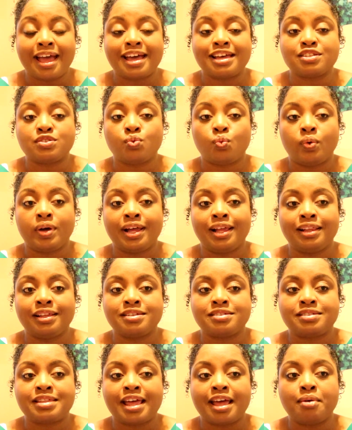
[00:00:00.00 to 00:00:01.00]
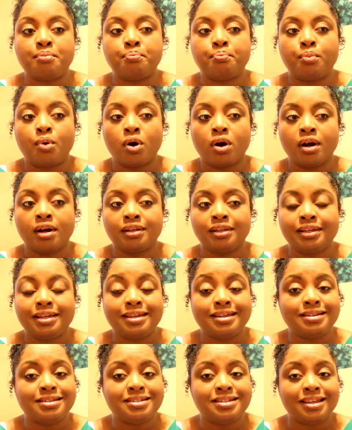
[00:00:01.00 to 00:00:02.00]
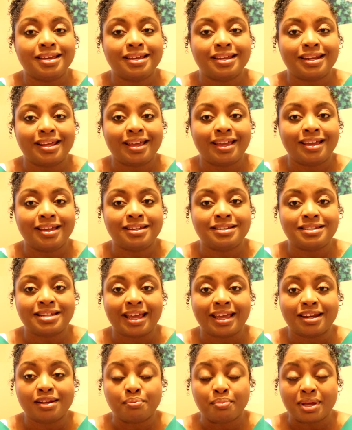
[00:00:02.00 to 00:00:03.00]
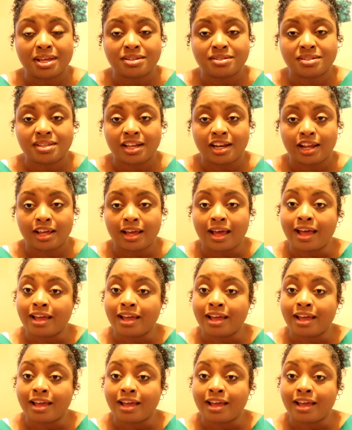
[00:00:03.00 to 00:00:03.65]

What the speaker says: as well as that Marley DNA database that